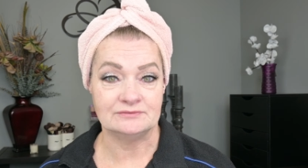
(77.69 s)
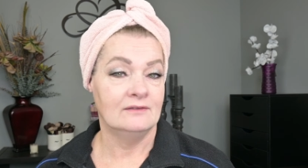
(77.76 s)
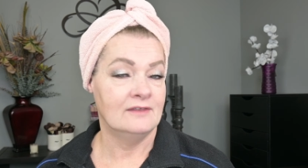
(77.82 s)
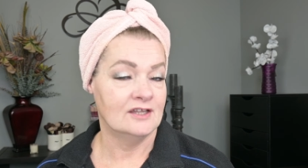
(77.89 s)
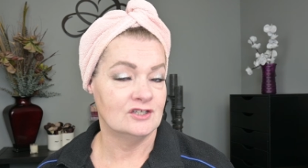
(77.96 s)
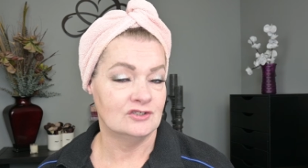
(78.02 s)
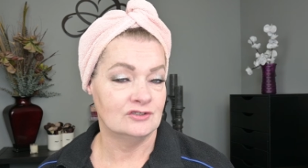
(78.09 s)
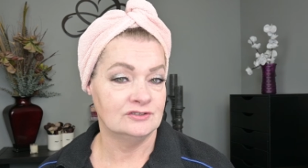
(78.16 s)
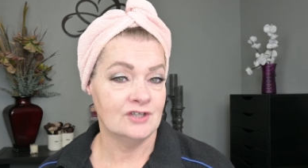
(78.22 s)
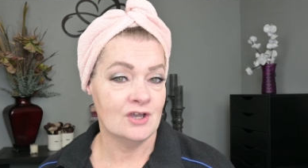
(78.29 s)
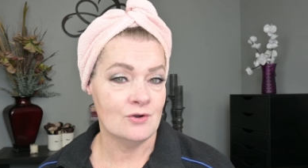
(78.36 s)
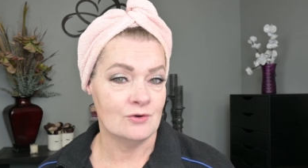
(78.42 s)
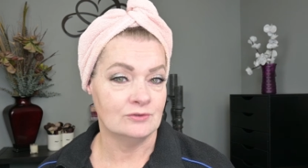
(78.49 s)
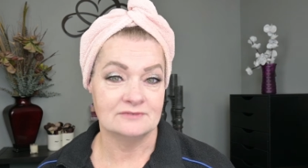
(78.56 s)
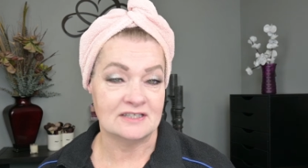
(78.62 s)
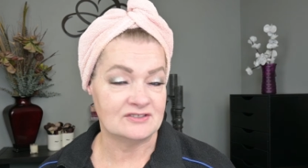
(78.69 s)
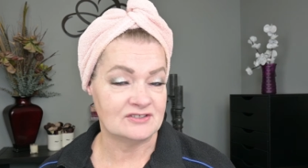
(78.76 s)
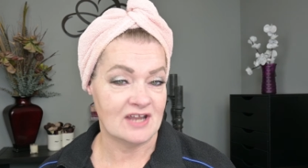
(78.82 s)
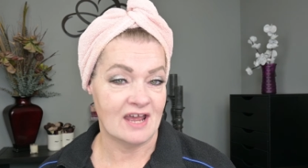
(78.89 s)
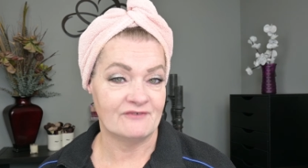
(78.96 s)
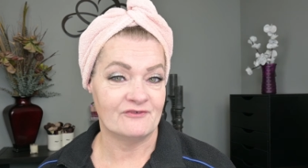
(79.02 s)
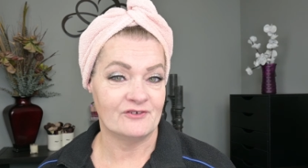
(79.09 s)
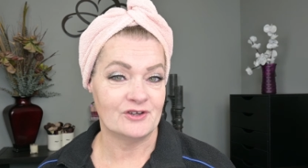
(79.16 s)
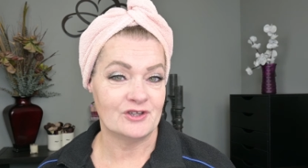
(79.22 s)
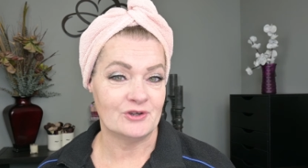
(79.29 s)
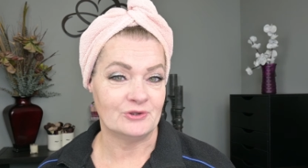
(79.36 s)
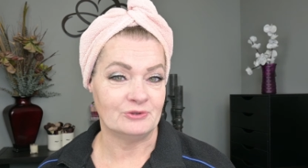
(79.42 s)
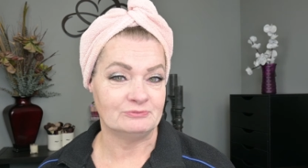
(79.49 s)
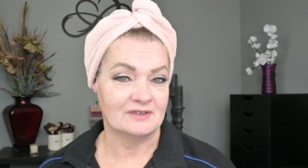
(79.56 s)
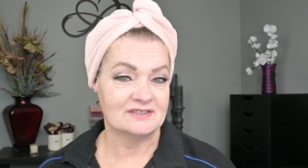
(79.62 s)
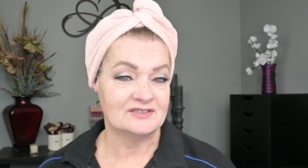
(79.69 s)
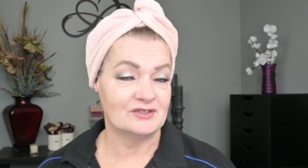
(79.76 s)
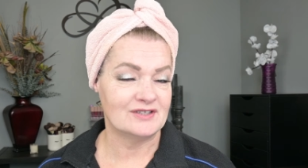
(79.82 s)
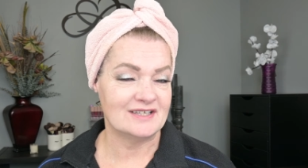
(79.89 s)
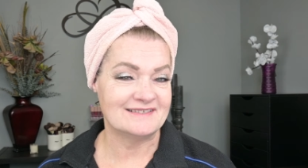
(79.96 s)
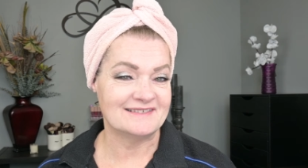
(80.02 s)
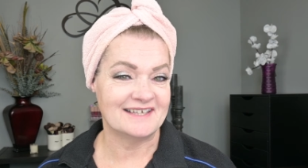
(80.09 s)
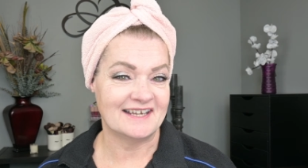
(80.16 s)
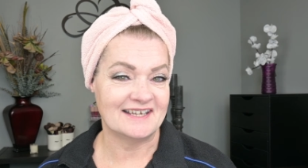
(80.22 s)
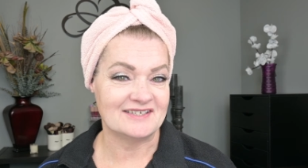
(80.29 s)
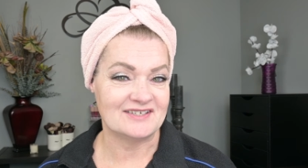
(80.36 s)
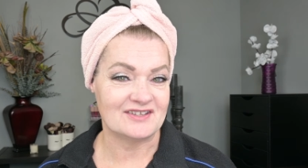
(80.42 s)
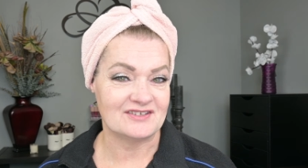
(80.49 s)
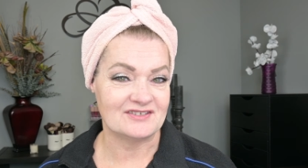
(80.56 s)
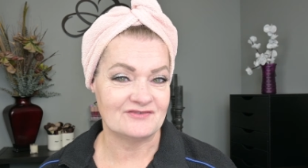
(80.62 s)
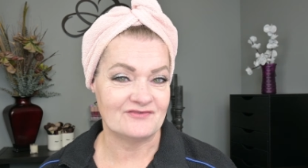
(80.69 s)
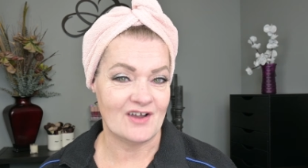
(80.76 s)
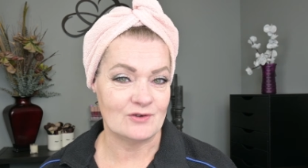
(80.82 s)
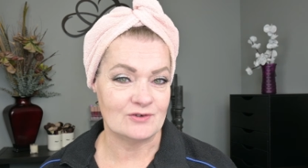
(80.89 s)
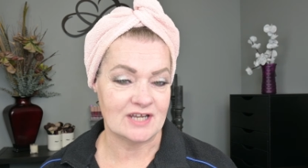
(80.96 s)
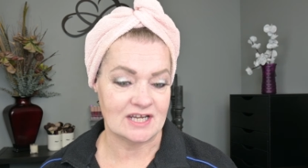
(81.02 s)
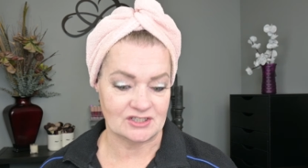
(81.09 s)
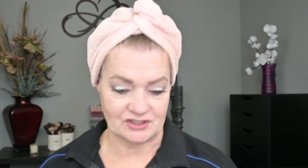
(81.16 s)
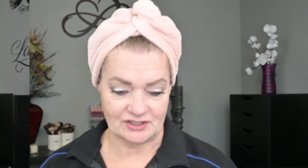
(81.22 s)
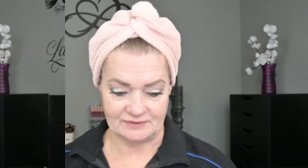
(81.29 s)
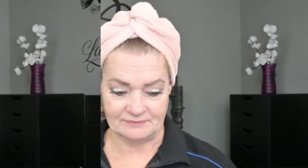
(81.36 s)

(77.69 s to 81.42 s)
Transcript: Then you'll know it's not for you. So let's get into this foundation.